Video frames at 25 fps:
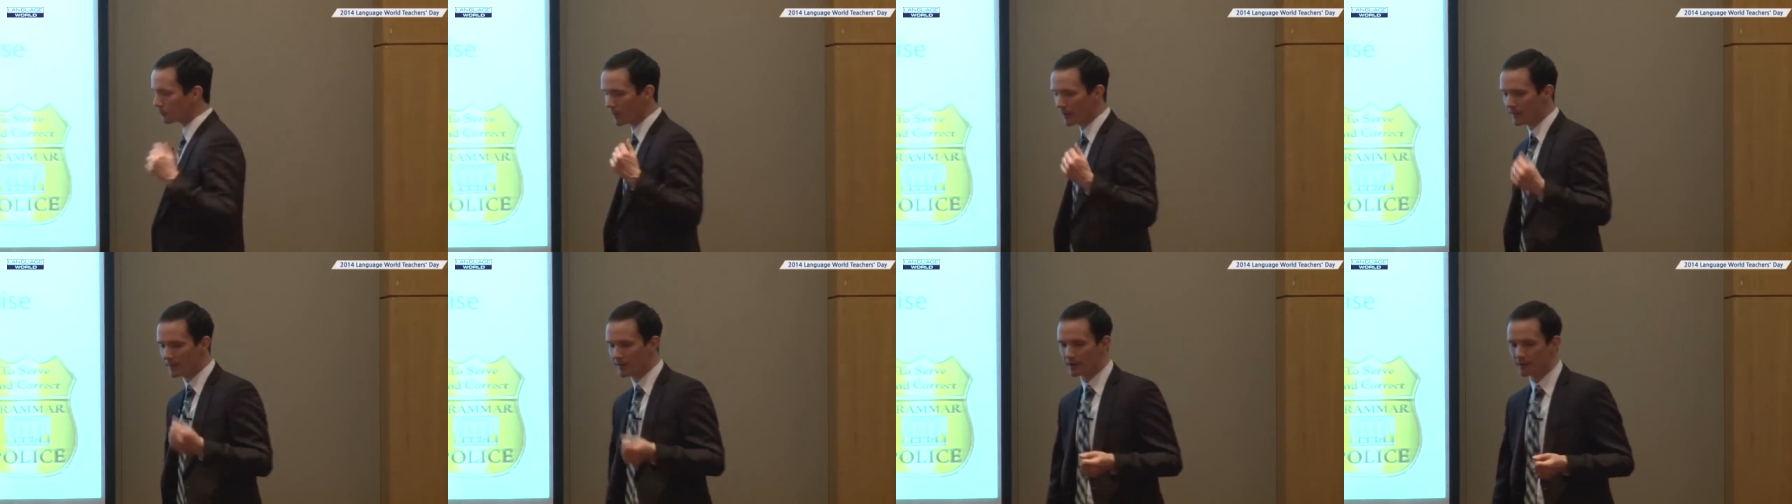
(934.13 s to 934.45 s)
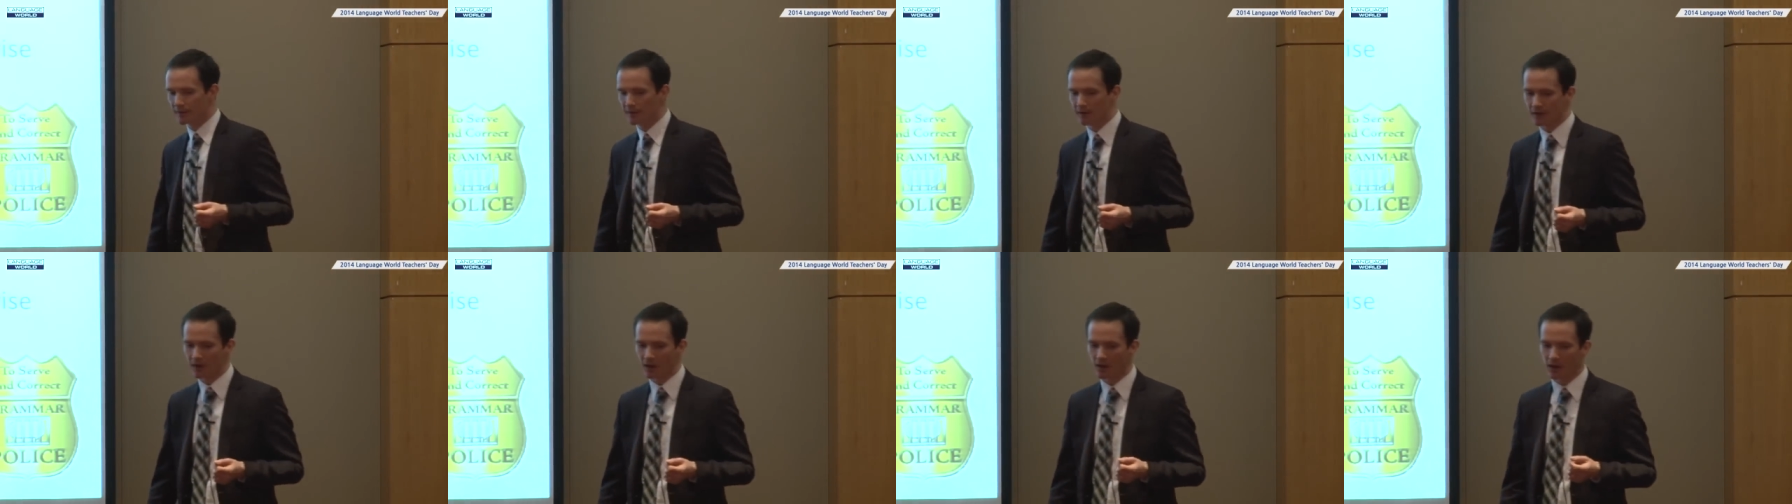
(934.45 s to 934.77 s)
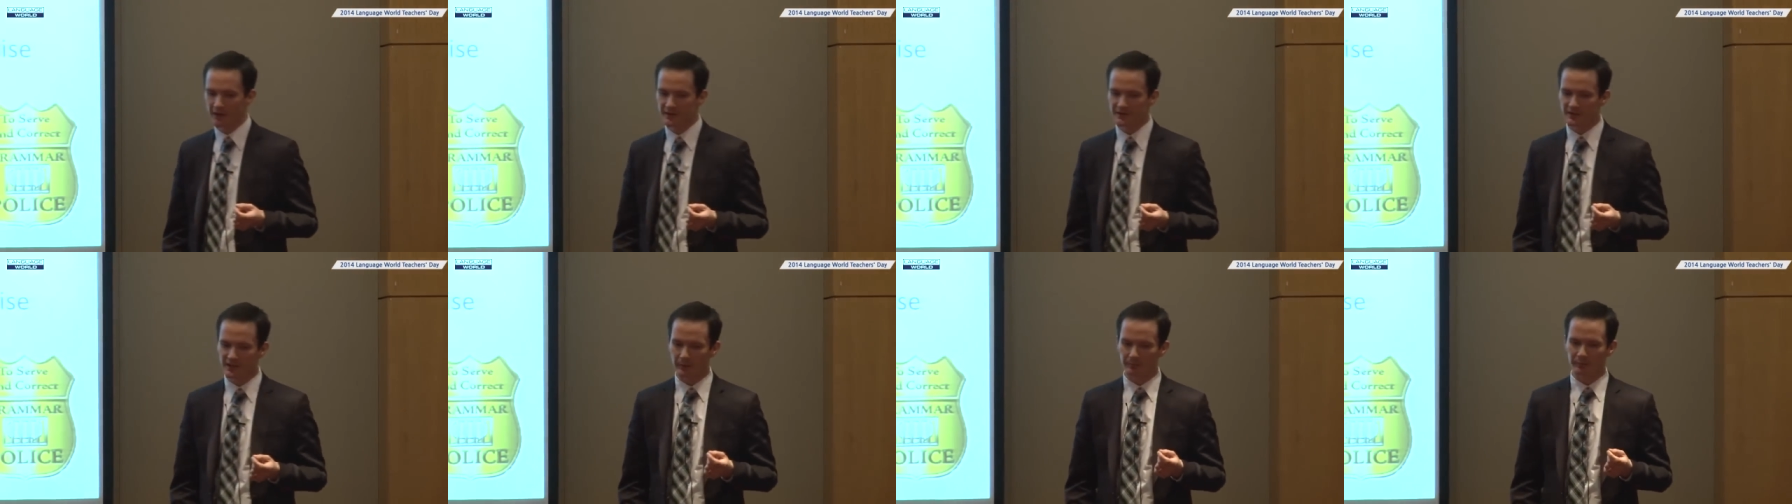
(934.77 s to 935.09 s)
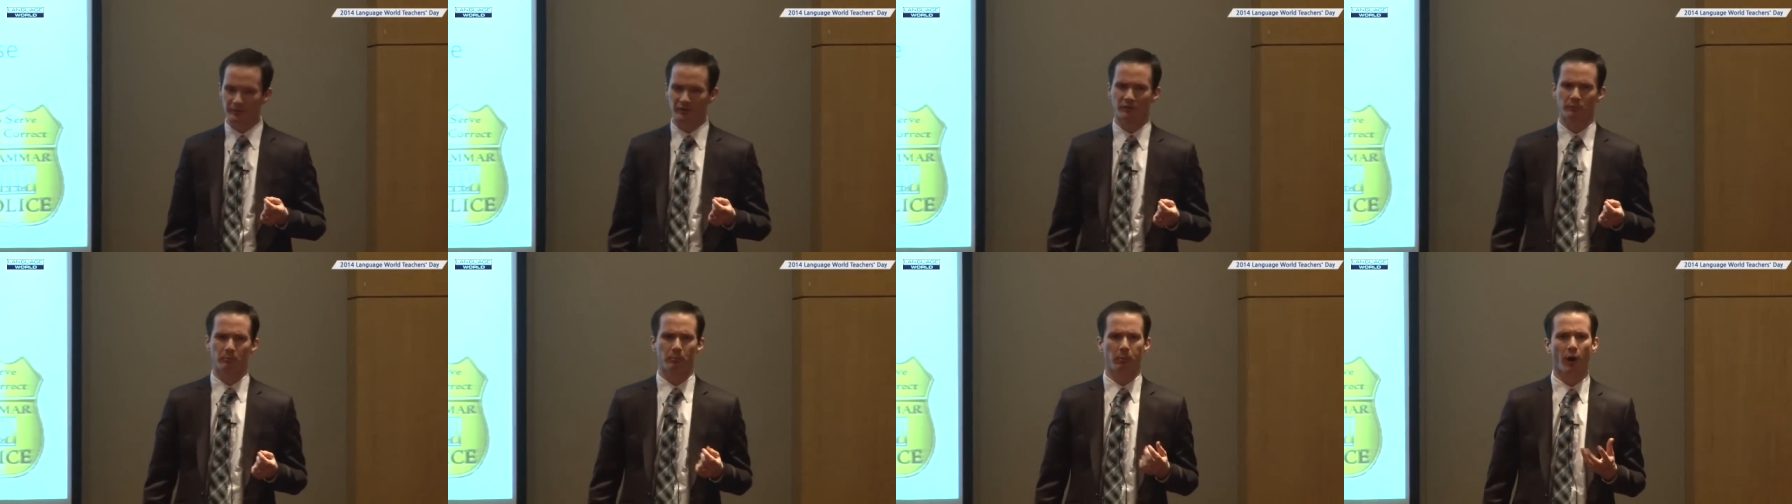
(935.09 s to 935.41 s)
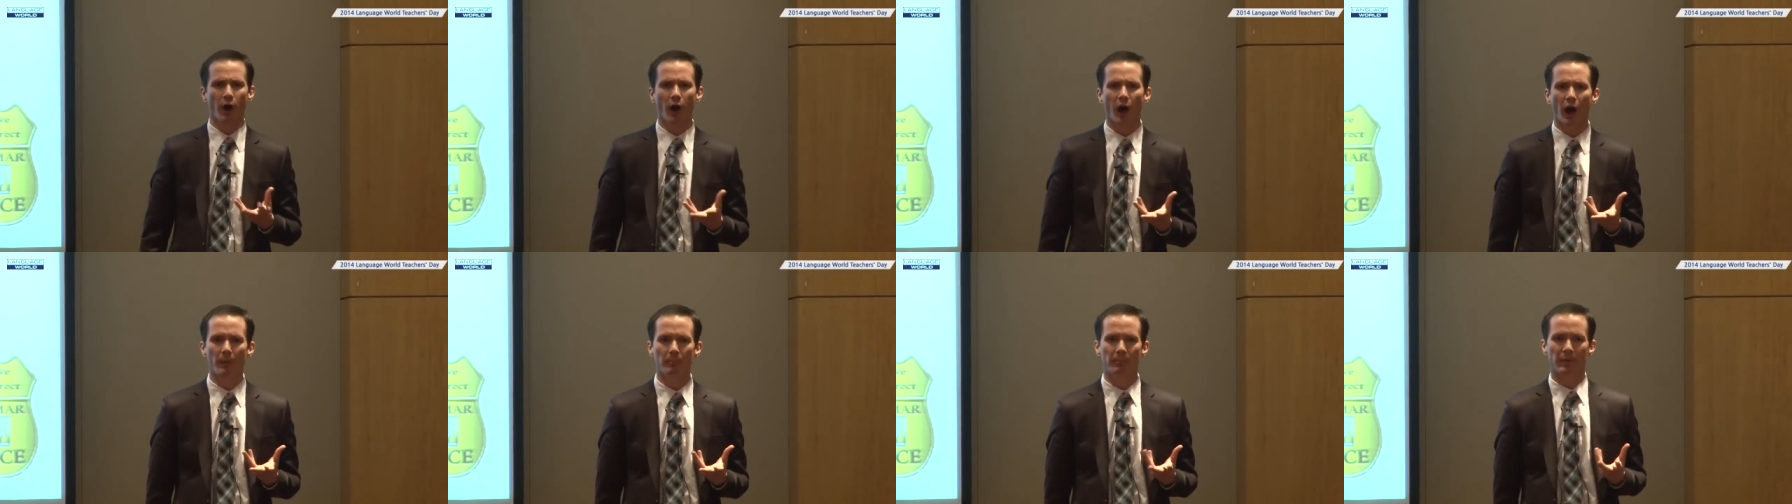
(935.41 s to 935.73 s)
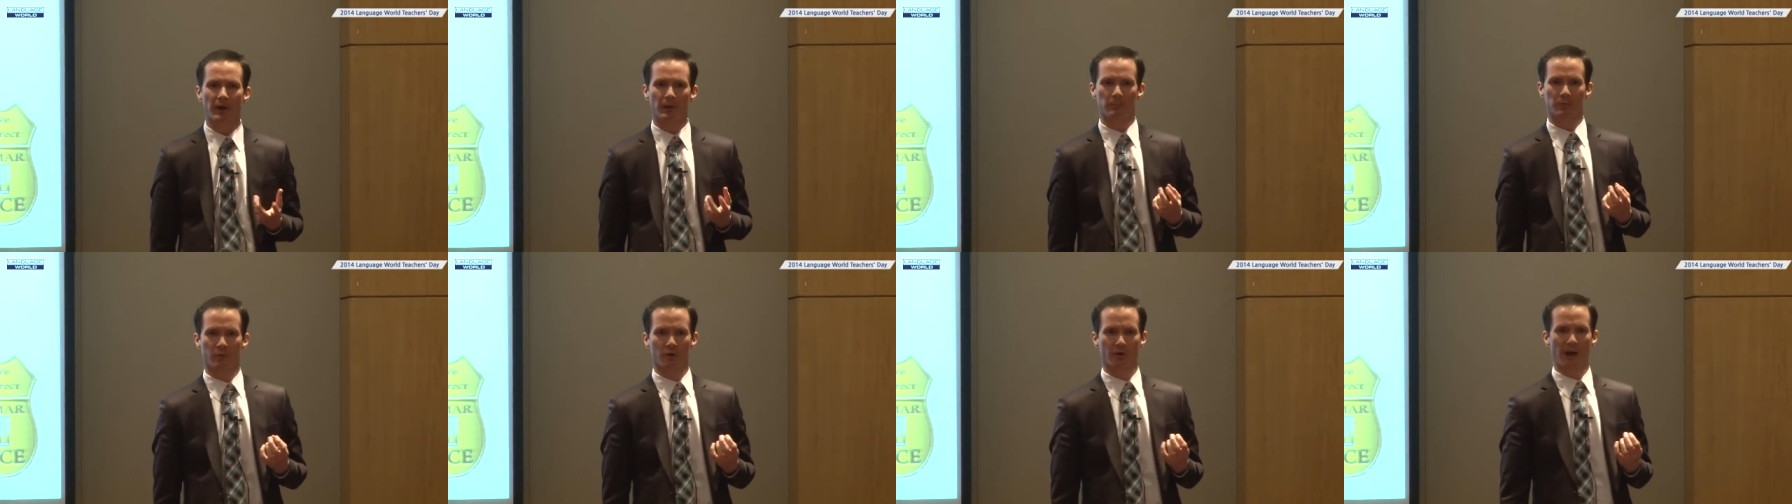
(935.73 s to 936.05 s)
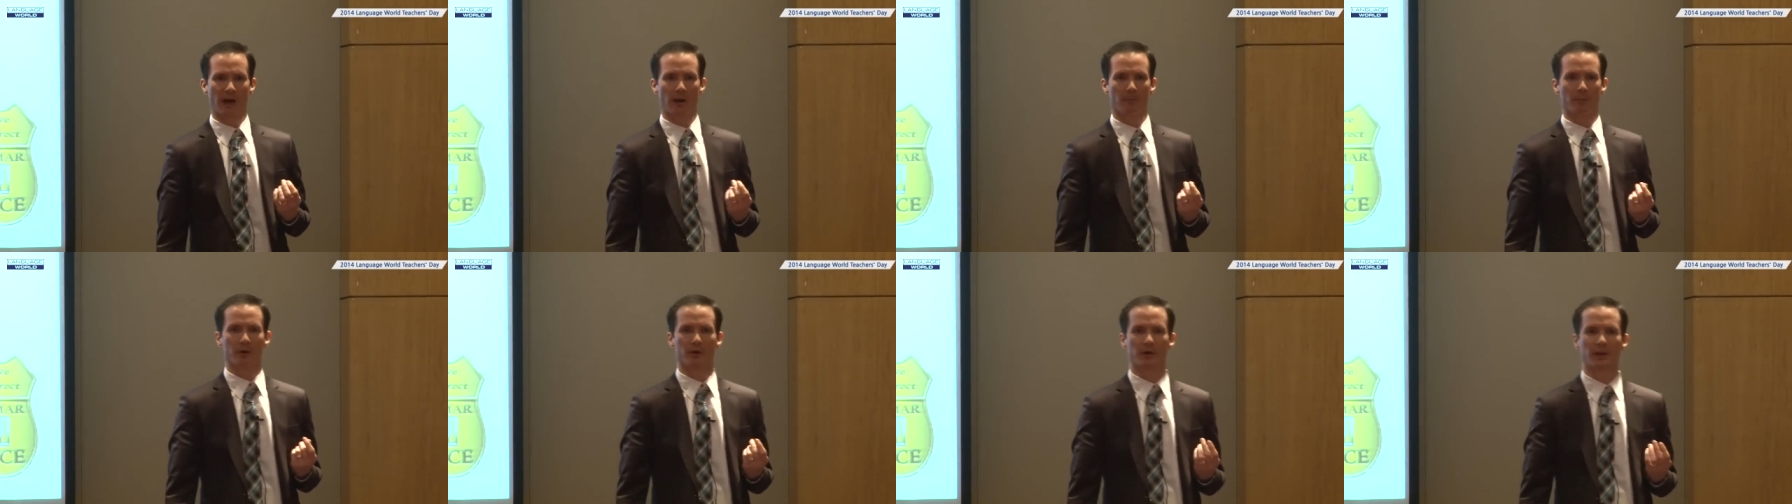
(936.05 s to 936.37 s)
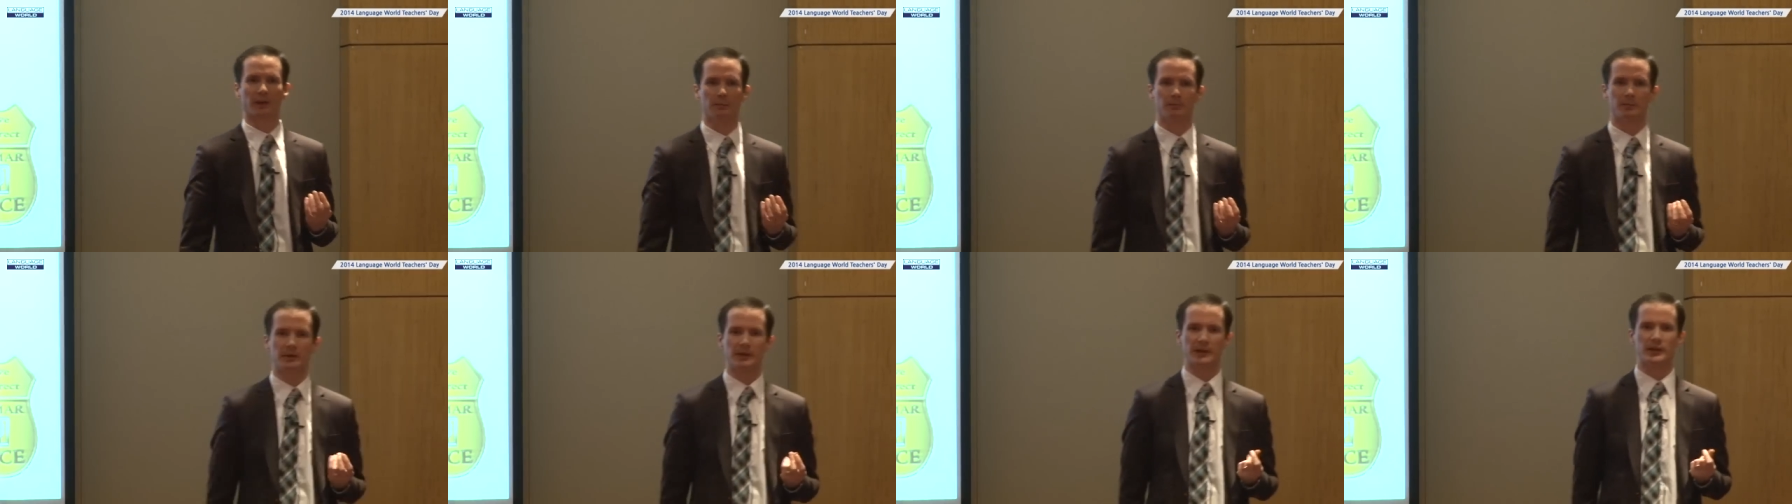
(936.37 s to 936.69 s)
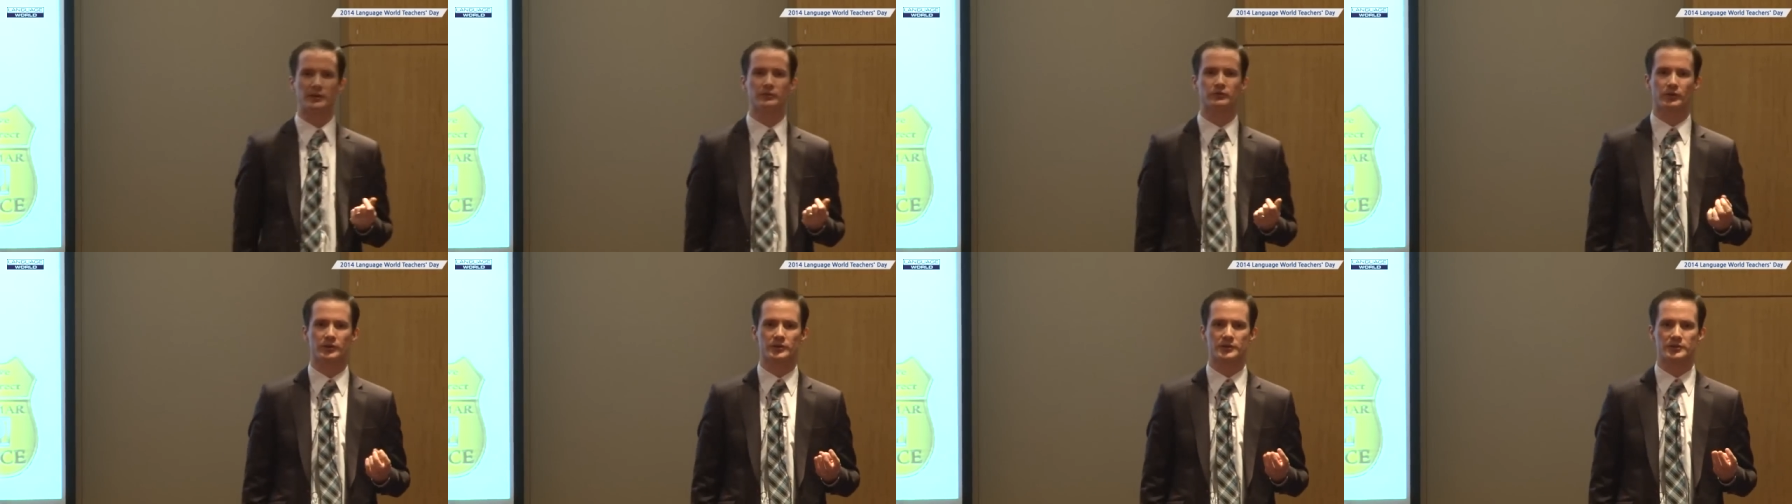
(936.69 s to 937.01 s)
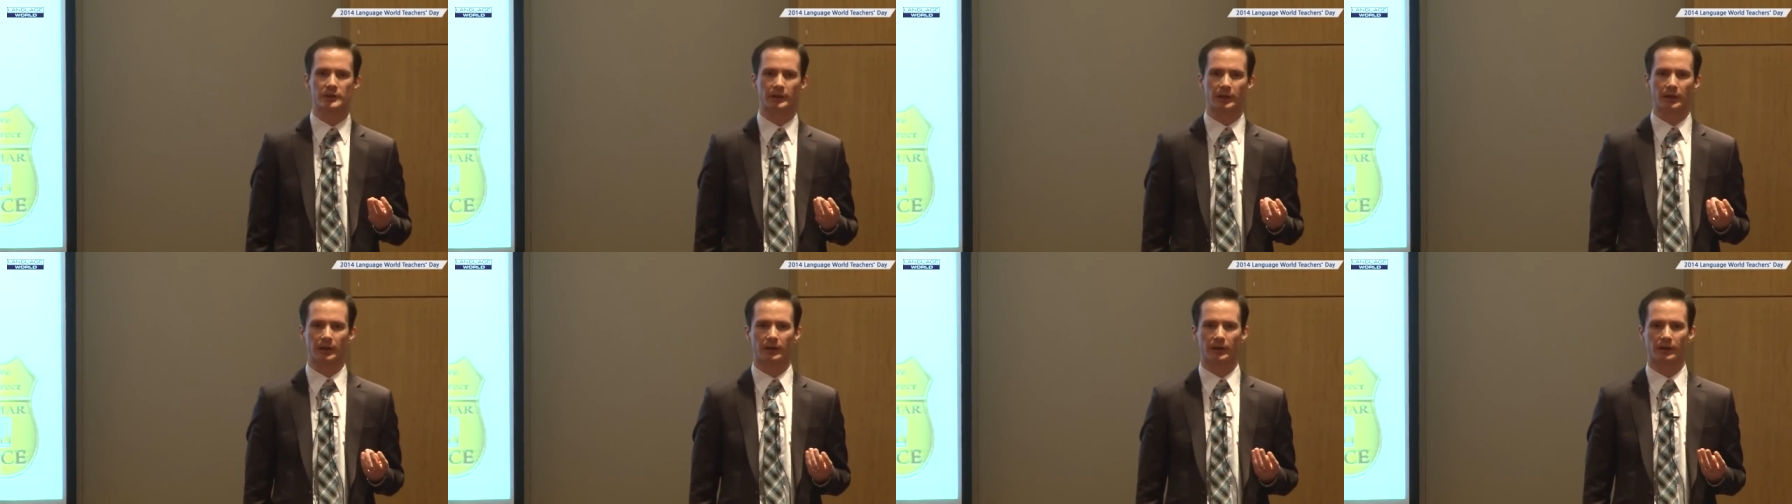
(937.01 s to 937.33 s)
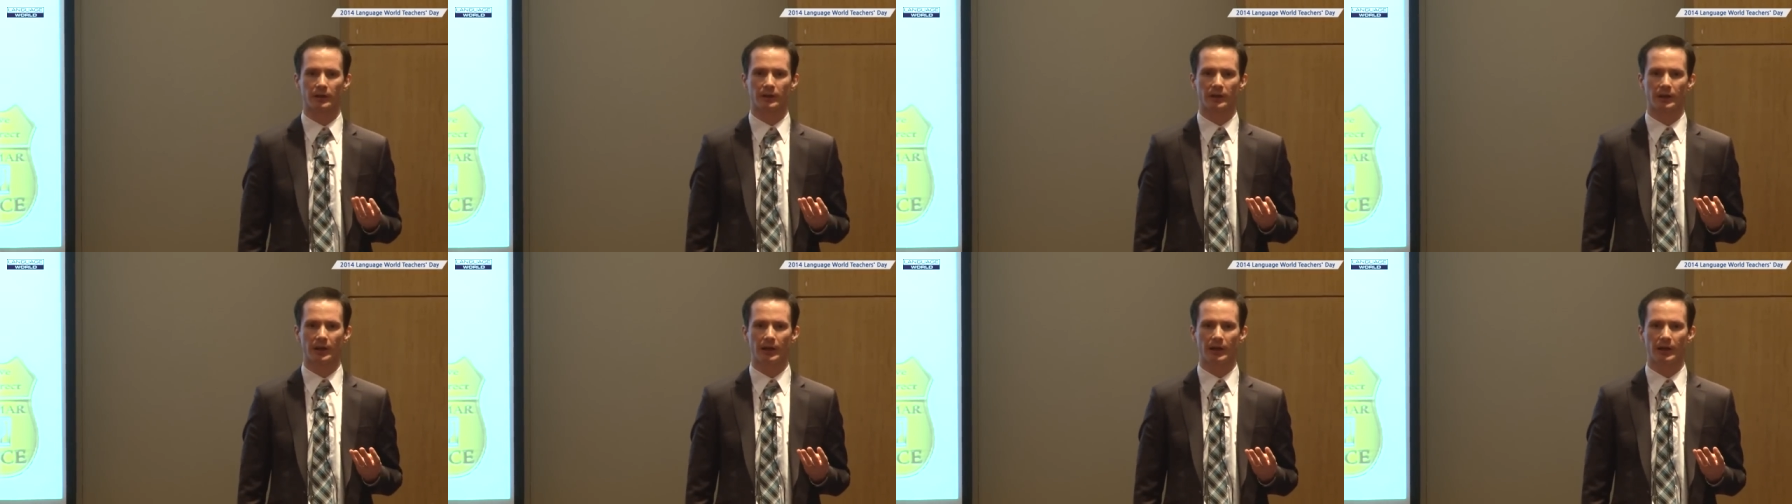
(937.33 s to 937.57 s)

why the concept of pop-up grammar can be interesting.